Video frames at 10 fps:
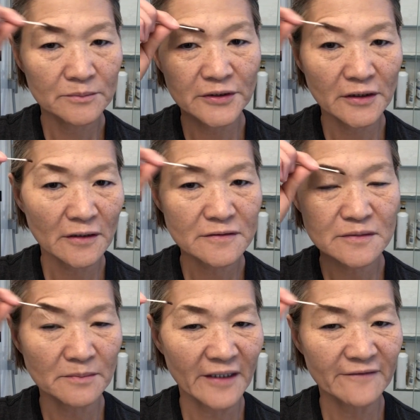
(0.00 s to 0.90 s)

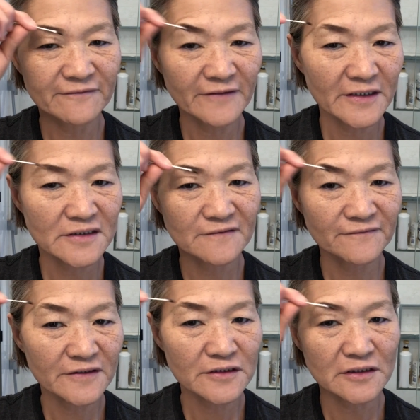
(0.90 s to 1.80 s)
Because my face
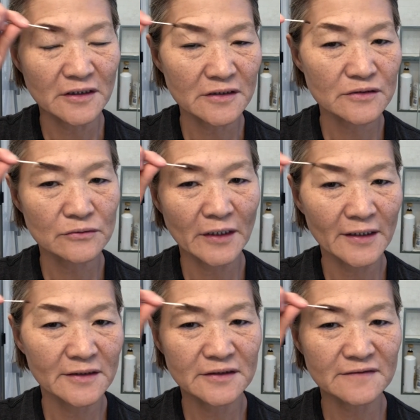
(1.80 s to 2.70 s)
feature is
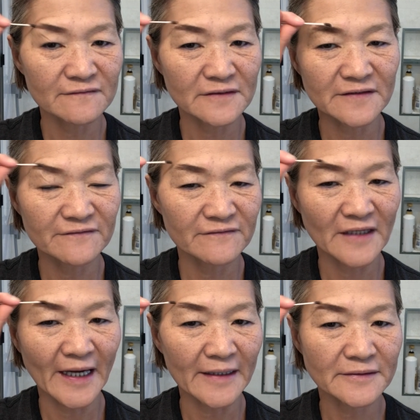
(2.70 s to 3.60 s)
relatively
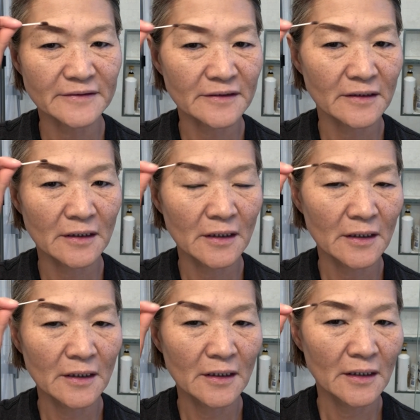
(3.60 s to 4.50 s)
flat,
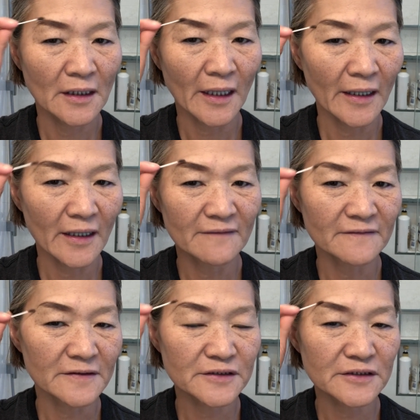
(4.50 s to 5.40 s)
I have
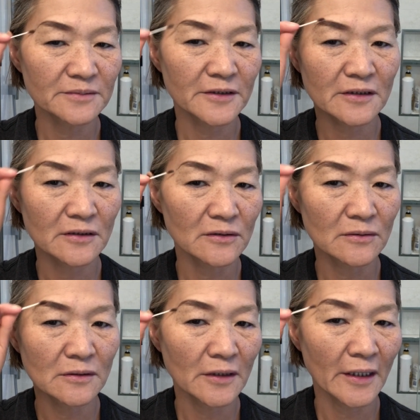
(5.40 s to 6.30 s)
a
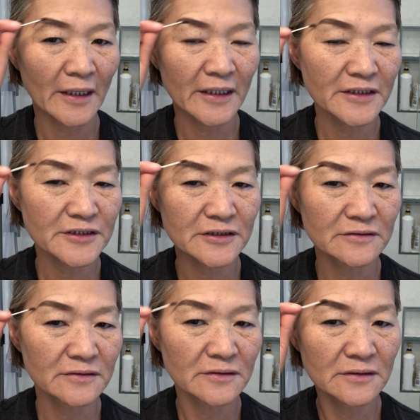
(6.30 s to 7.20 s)
typical
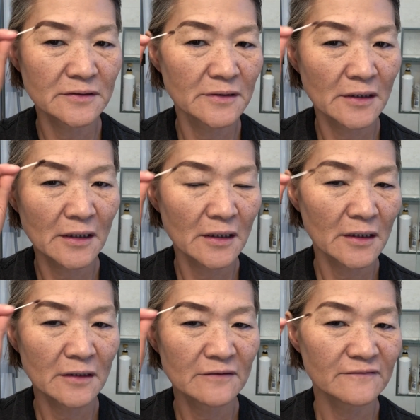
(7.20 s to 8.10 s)
Asian
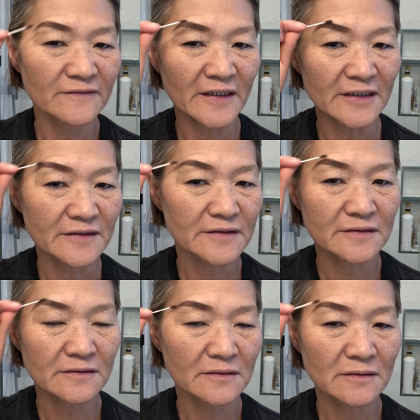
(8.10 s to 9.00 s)
face.